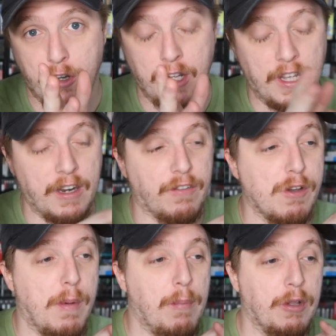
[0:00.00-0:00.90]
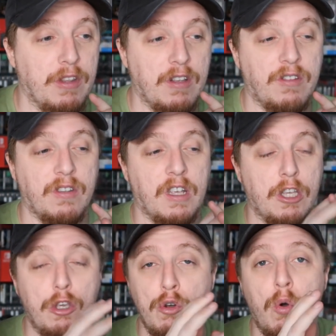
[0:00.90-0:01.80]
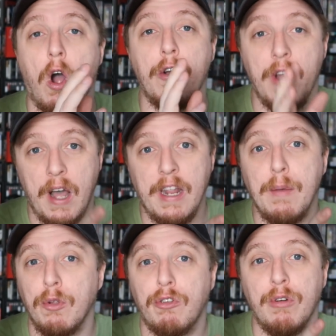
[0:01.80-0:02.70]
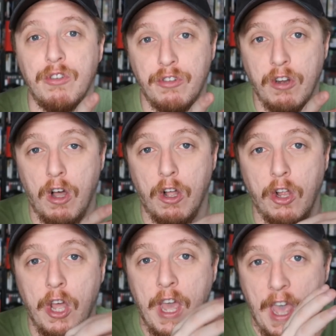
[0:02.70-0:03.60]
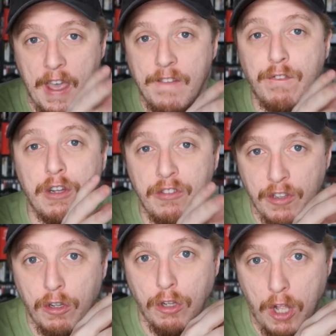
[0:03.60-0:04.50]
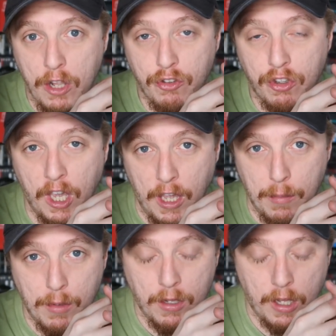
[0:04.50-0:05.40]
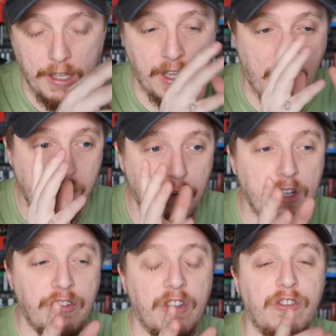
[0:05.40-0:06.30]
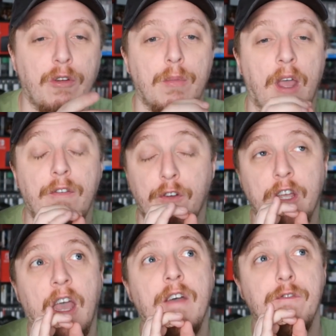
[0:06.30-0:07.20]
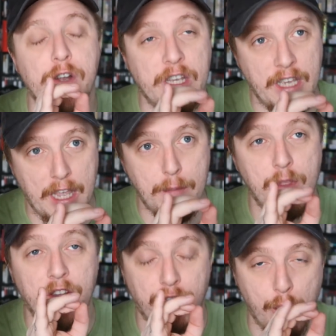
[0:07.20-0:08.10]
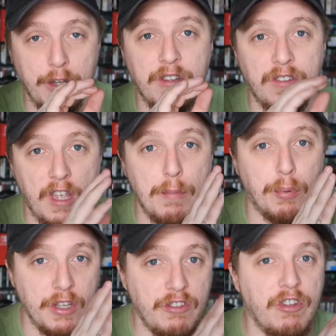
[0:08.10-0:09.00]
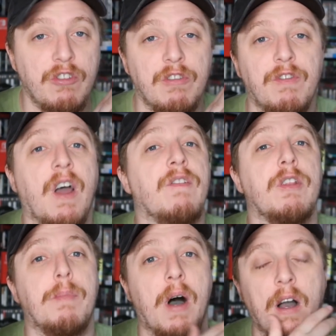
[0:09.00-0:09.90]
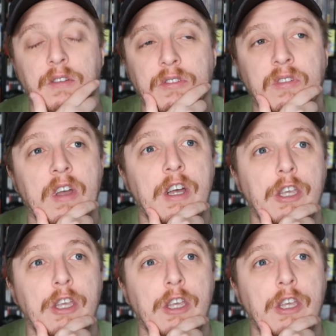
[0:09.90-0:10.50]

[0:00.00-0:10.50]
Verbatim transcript: has already kind of come up with this you are not able to install every single launch game like every system every every game that's going to say PlayStation 5 on the box